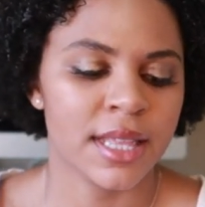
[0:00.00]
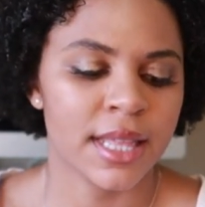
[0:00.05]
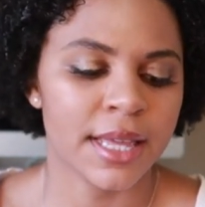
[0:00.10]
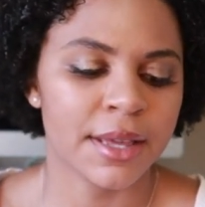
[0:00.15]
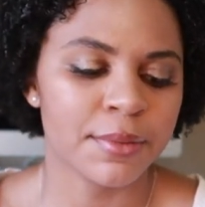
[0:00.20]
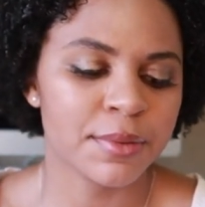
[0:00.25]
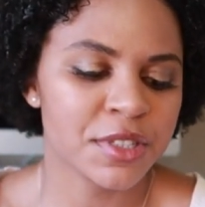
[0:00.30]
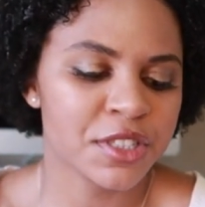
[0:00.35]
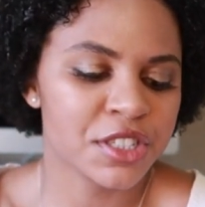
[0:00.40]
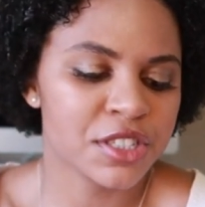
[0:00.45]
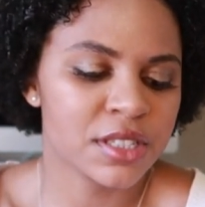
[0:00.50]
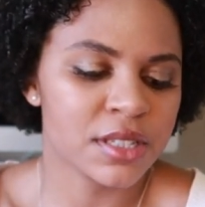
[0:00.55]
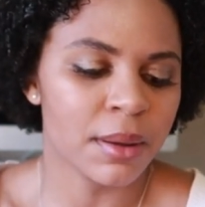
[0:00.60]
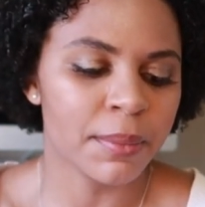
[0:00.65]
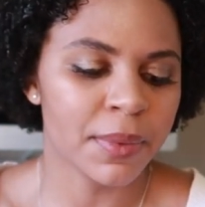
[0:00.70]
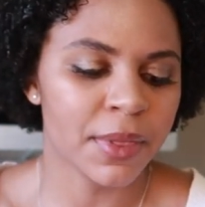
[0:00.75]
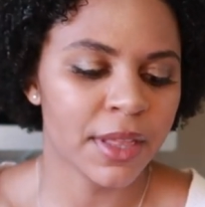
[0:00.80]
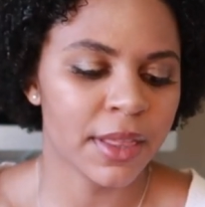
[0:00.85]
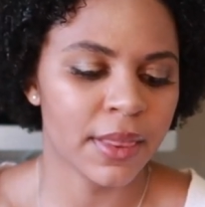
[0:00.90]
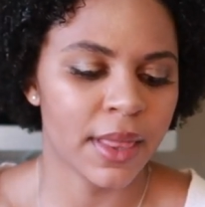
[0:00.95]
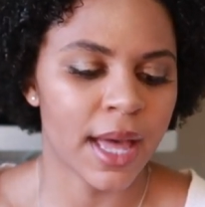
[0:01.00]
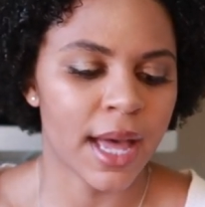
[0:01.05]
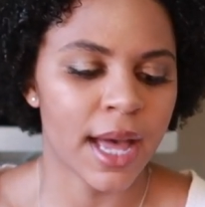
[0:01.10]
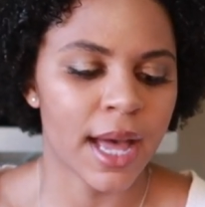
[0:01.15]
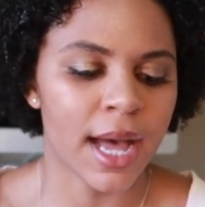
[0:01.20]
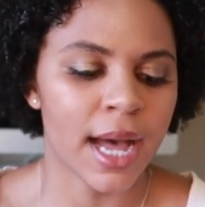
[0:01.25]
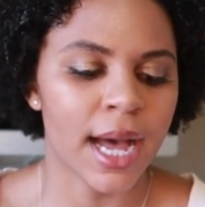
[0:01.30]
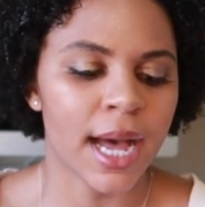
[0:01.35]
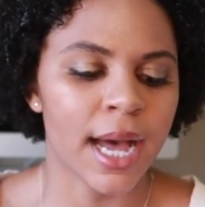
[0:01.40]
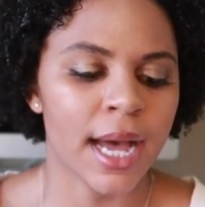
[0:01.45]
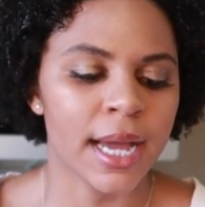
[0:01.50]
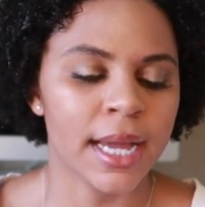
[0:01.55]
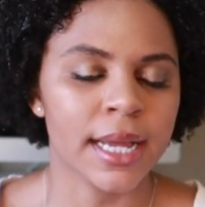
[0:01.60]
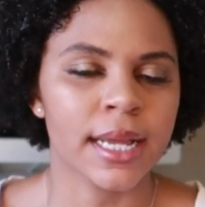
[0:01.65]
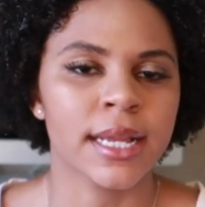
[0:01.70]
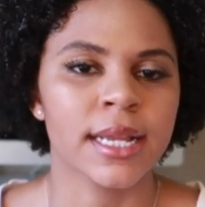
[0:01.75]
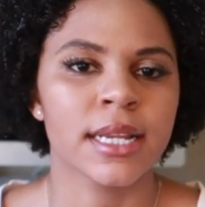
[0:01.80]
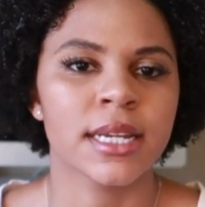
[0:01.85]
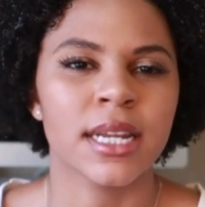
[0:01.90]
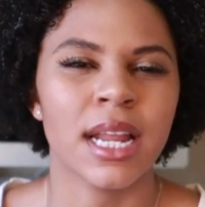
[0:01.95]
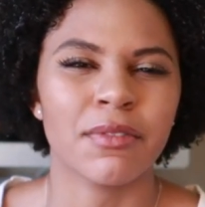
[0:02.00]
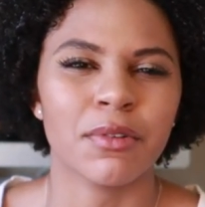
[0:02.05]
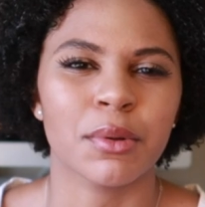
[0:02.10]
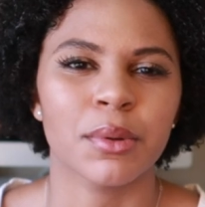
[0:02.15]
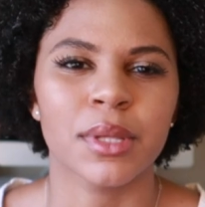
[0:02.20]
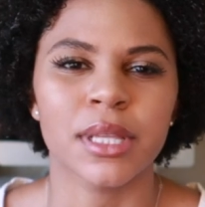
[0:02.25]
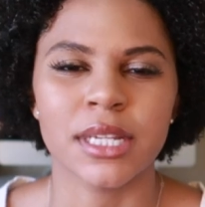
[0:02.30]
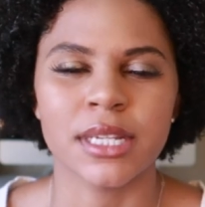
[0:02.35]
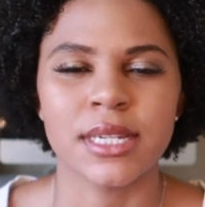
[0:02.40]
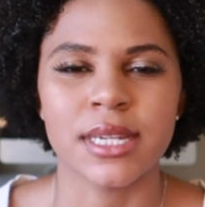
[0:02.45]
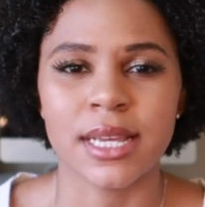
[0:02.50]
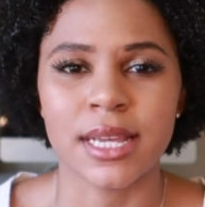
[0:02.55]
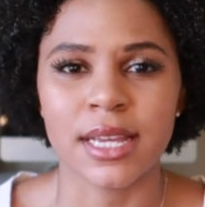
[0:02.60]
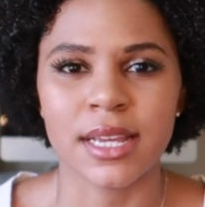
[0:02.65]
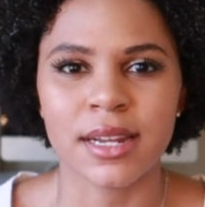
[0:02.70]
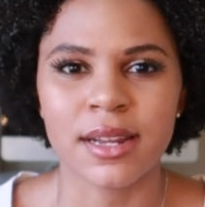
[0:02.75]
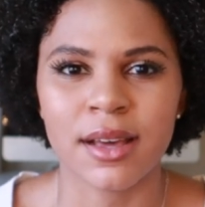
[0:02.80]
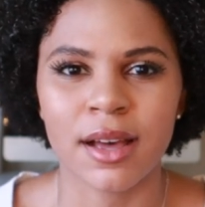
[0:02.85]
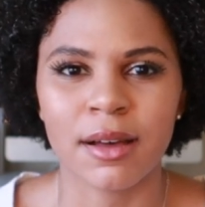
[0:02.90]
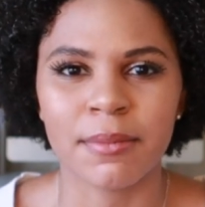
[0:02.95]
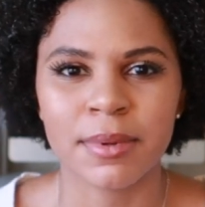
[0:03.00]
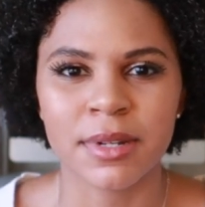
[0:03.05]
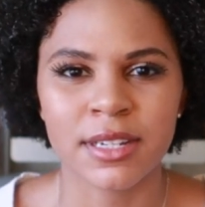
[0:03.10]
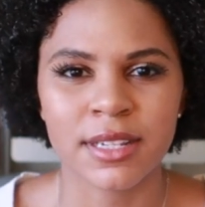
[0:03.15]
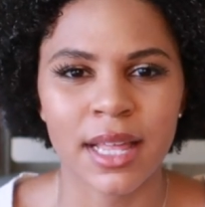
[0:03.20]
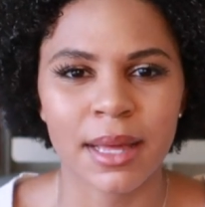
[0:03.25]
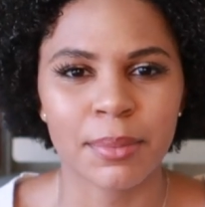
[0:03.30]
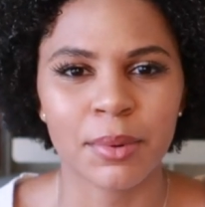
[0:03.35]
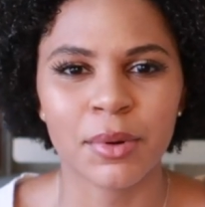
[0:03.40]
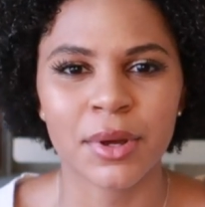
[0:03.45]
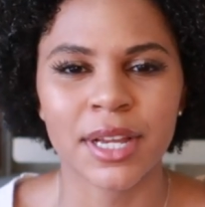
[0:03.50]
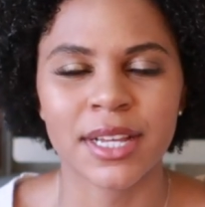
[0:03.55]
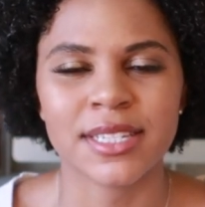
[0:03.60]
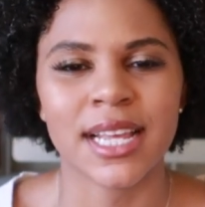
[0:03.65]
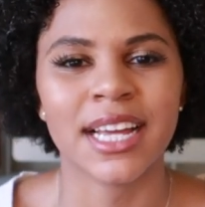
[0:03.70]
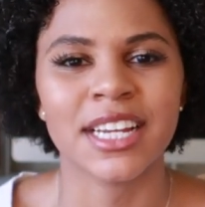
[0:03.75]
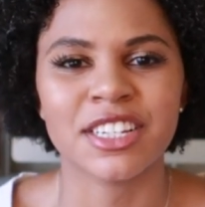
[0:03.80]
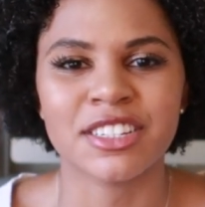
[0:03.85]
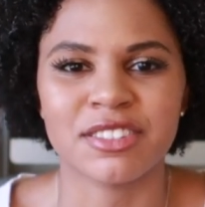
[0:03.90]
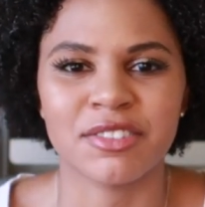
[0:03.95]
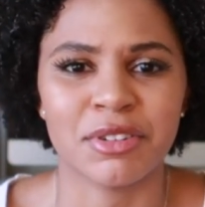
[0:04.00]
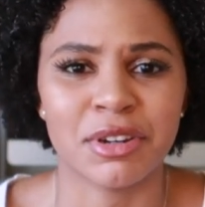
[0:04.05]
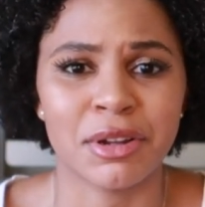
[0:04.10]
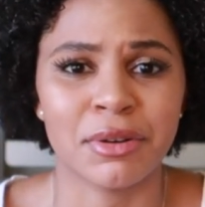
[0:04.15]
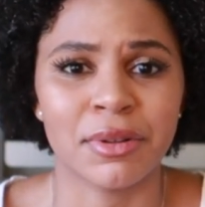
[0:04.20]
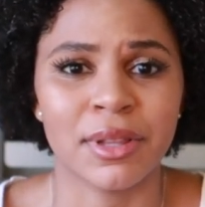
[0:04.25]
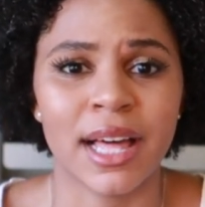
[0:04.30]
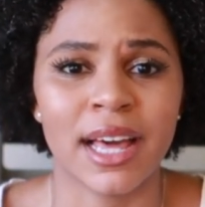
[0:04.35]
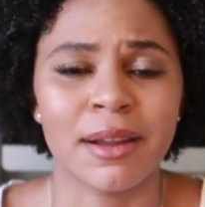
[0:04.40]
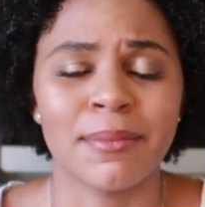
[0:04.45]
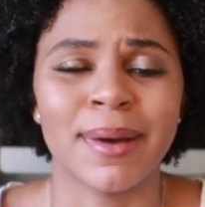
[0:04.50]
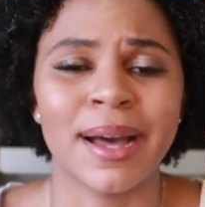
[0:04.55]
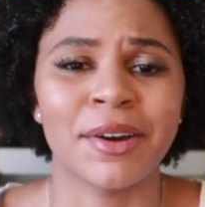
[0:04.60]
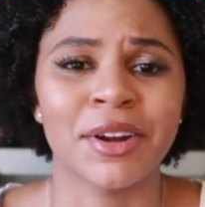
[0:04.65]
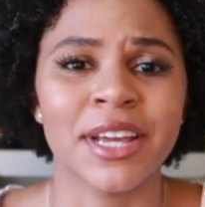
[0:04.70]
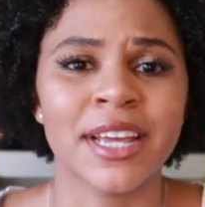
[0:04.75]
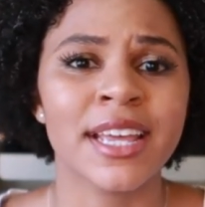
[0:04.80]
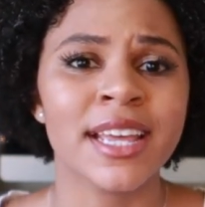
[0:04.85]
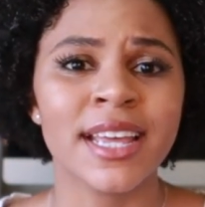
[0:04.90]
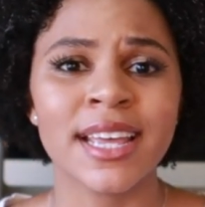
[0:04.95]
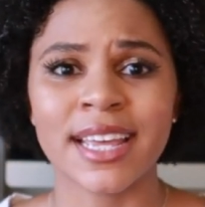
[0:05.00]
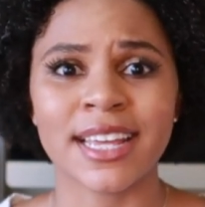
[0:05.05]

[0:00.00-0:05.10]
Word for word: It was just something that I never really did up until that point because I just don't know a lot about it.